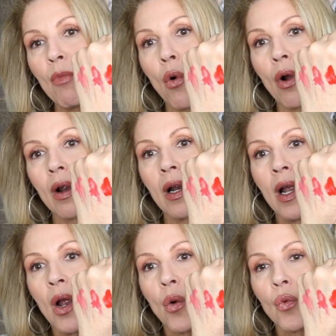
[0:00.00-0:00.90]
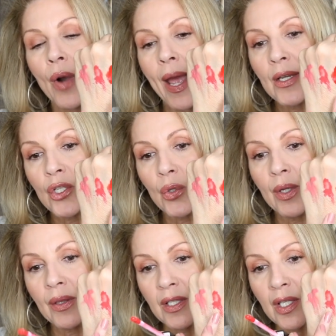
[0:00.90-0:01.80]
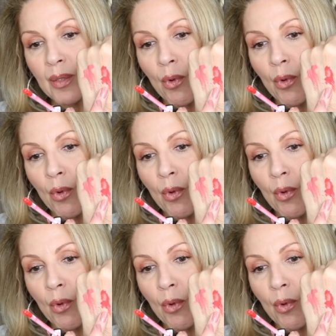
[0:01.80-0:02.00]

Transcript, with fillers: more red to it. This is